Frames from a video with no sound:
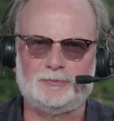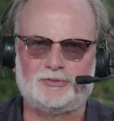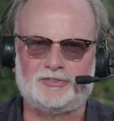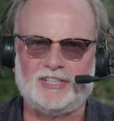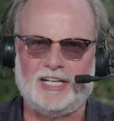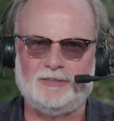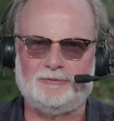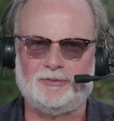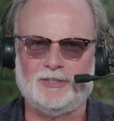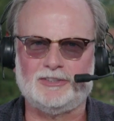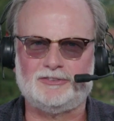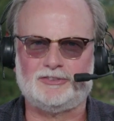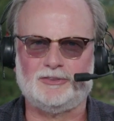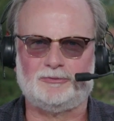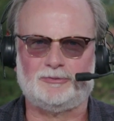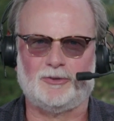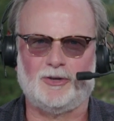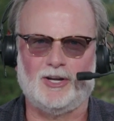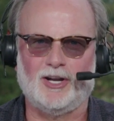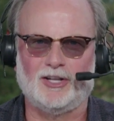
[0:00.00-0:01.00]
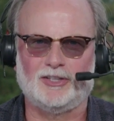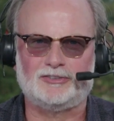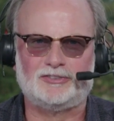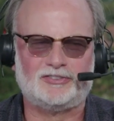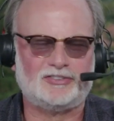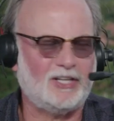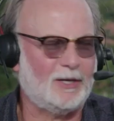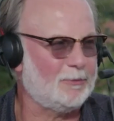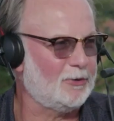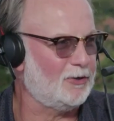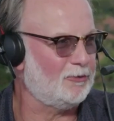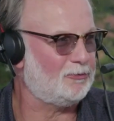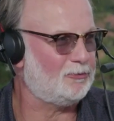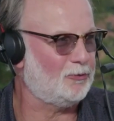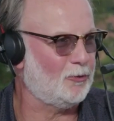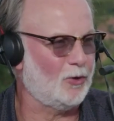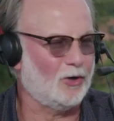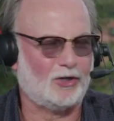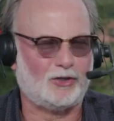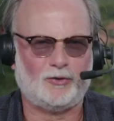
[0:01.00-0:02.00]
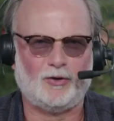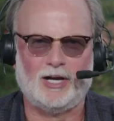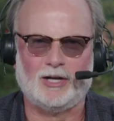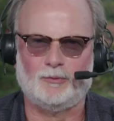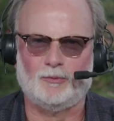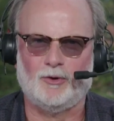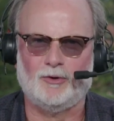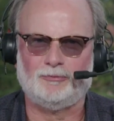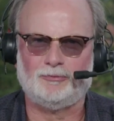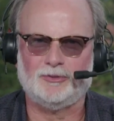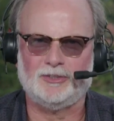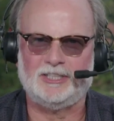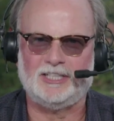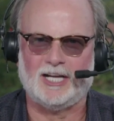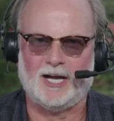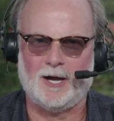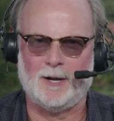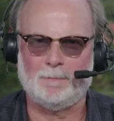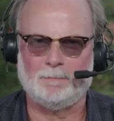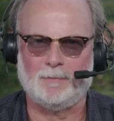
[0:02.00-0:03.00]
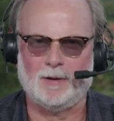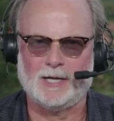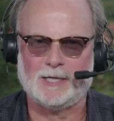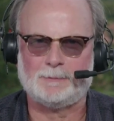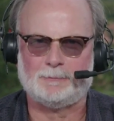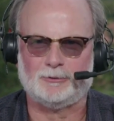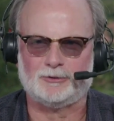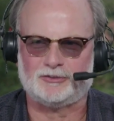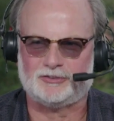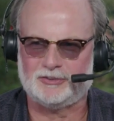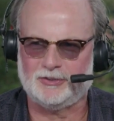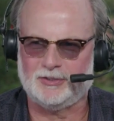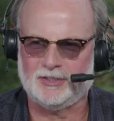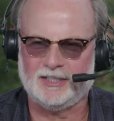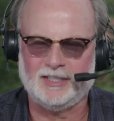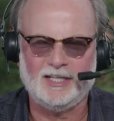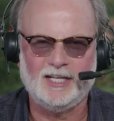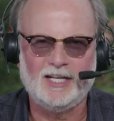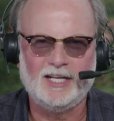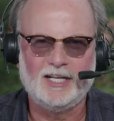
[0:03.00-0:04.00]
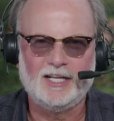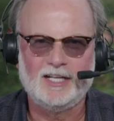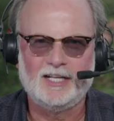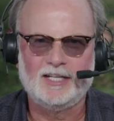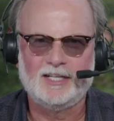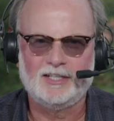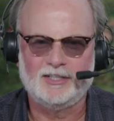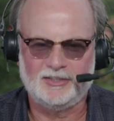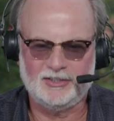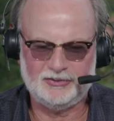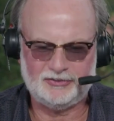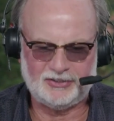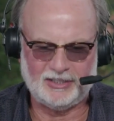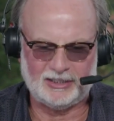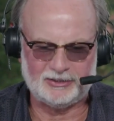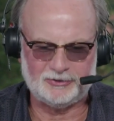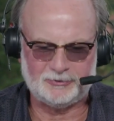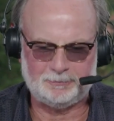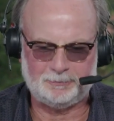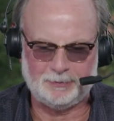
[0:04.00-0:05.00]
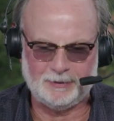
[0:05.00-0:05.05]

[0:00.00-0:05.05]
from Saint Vincent for another summer. For Craig Wolfley, I'm Mike Prisuta. This has